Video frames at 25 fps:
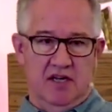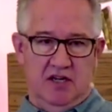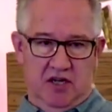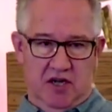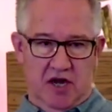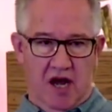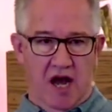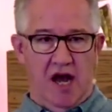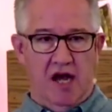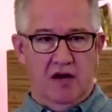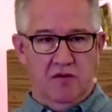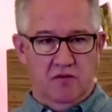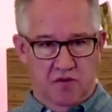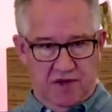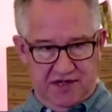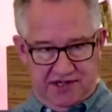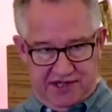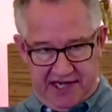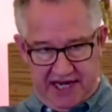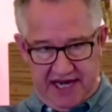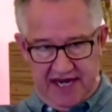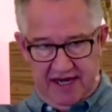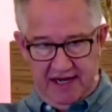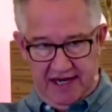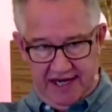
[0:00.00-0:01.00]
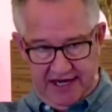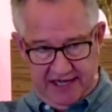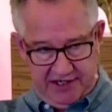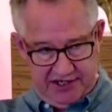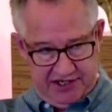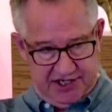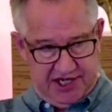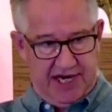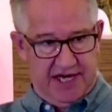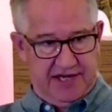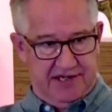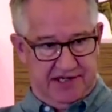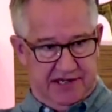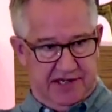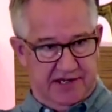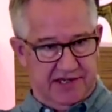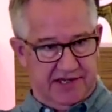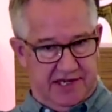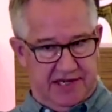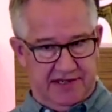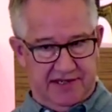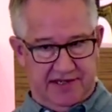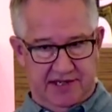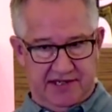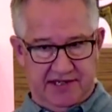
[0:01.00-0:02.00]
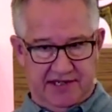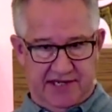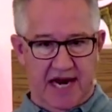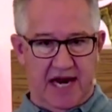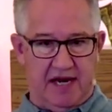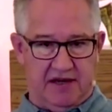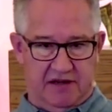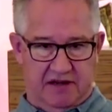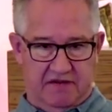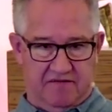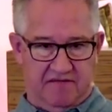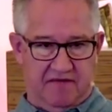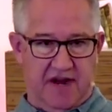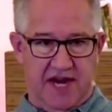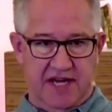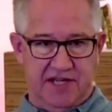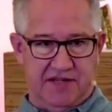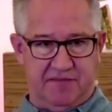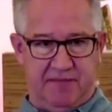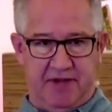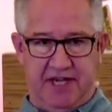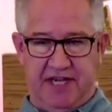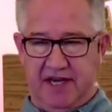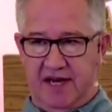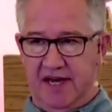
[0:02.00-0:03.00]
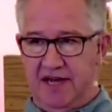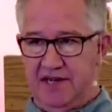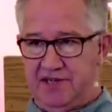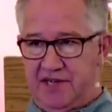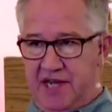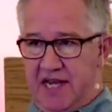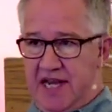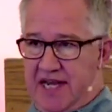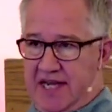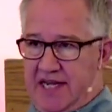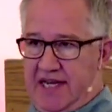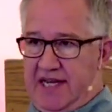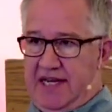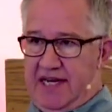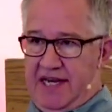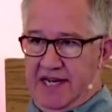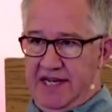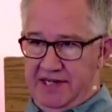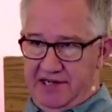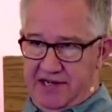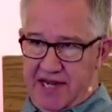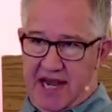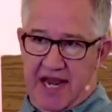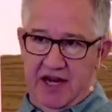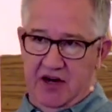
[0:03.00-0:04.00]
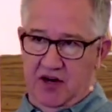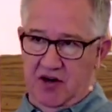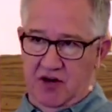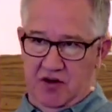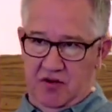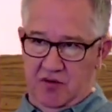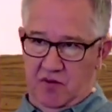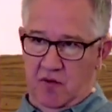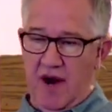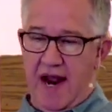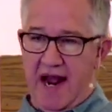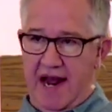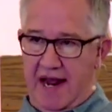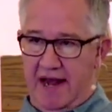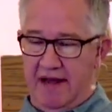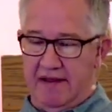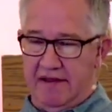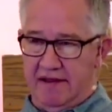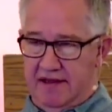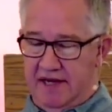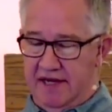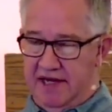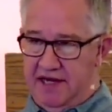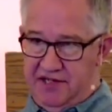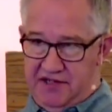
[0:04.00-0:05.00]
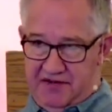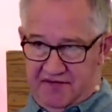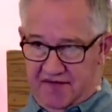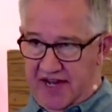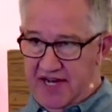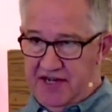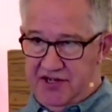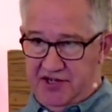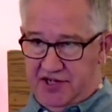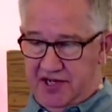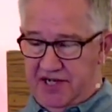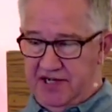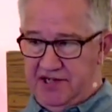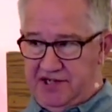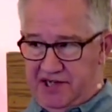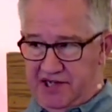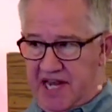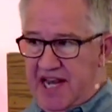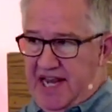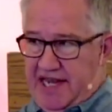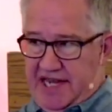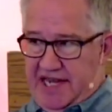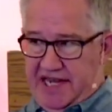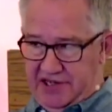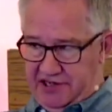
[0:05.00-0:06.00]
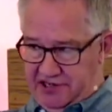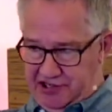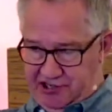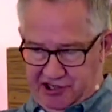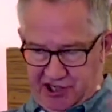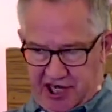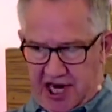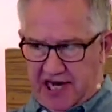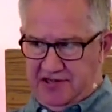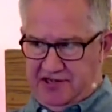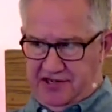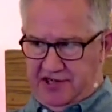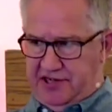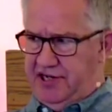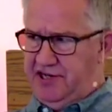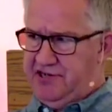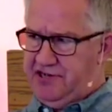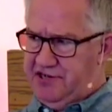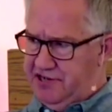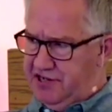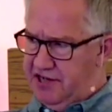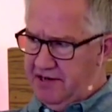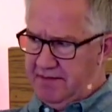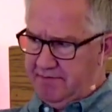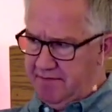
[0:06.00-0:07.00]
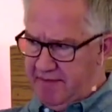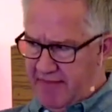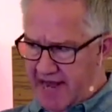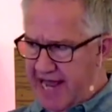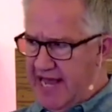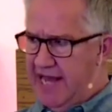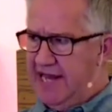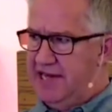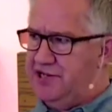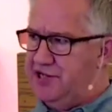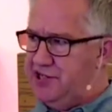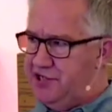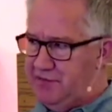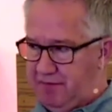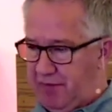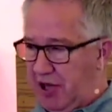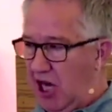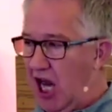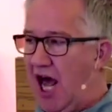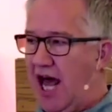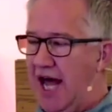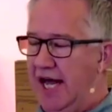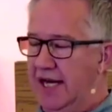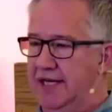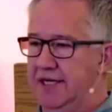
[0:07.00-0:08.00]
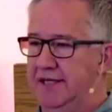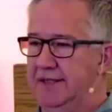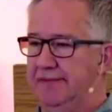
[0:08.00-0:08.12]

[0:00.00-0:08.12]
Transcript: God was killing Jesus as a sacrifice because in his anger and wrath and his vengeance, his justice demands blood